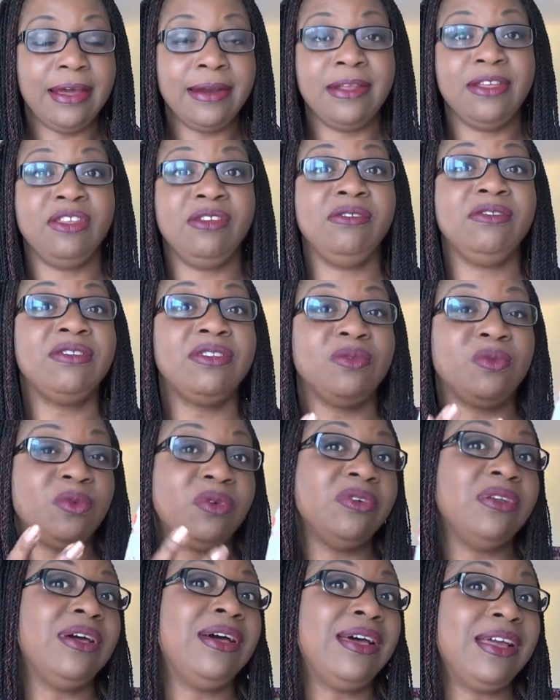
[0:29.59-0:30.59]
I use the
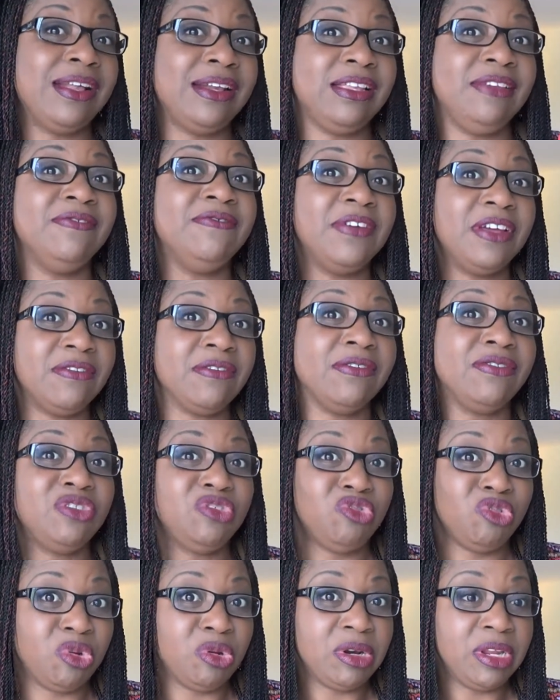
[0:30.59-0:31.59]
word highly very
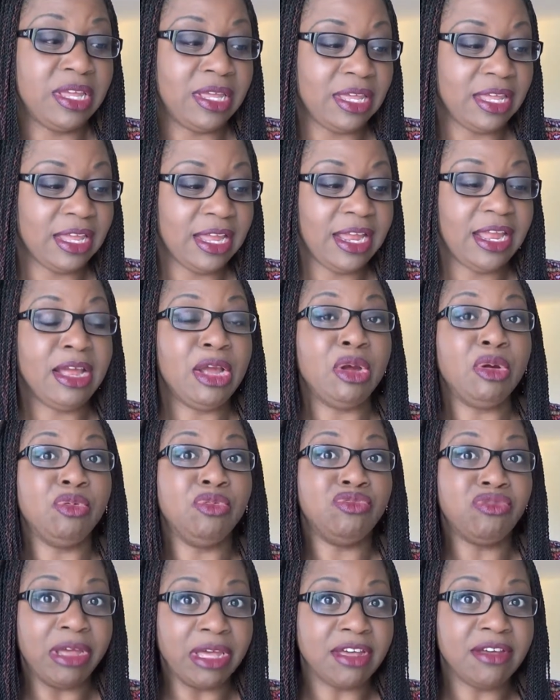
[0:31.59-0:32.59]
strongly,
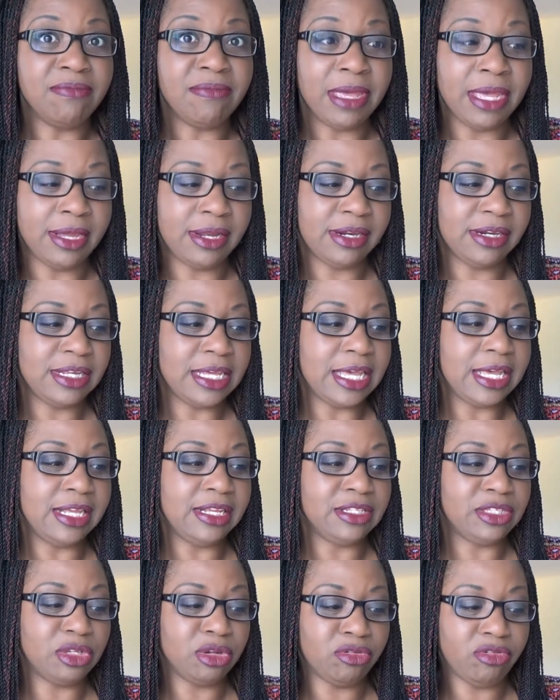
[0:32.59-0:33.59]
recommend
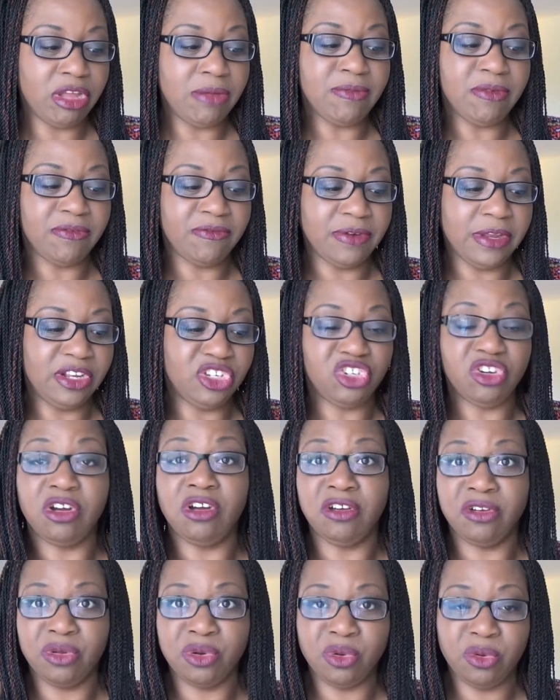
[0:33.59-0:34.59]
is the Cream of Nature
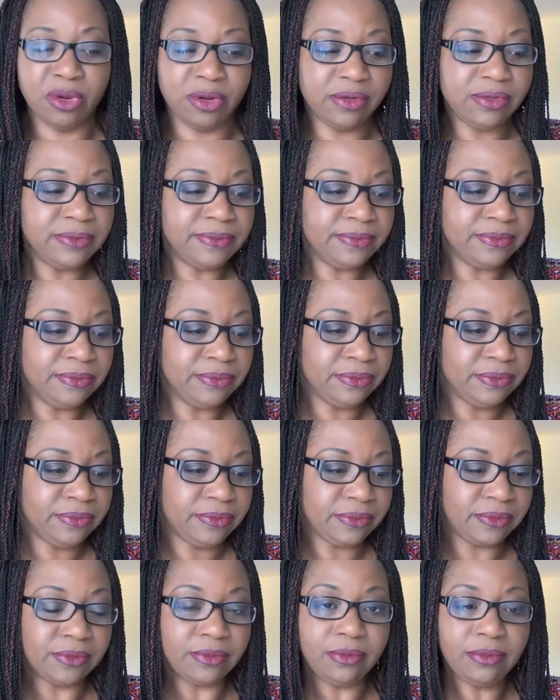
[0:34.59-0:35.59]
Argan Oil,
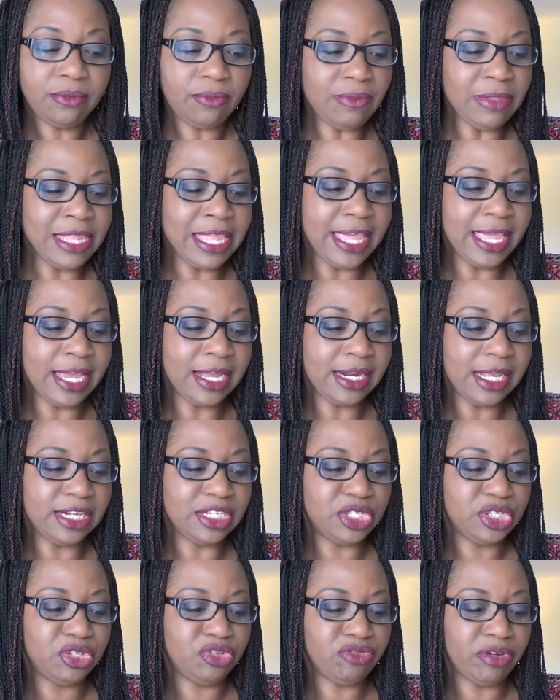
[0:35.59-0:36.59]
and
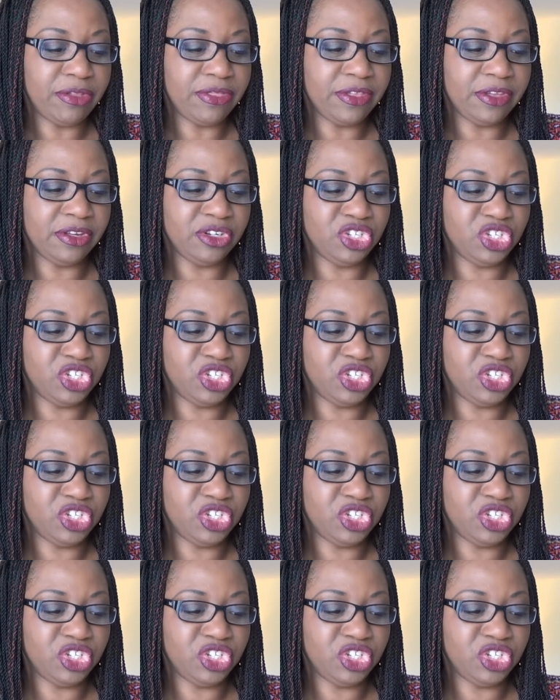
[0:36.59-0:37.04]
it's Strength and